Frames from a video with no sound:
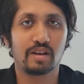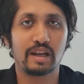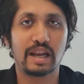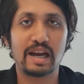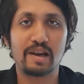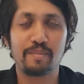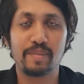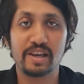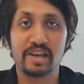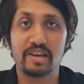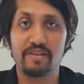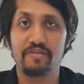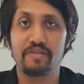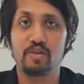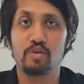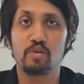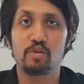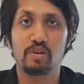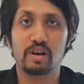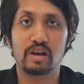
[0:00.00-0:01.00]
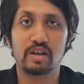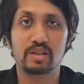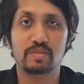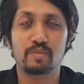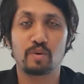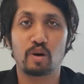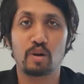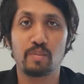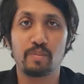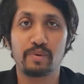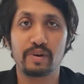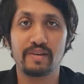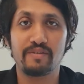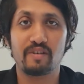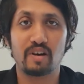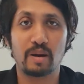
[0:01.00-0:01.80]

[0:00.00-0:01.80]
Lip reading: Let me give you a small brief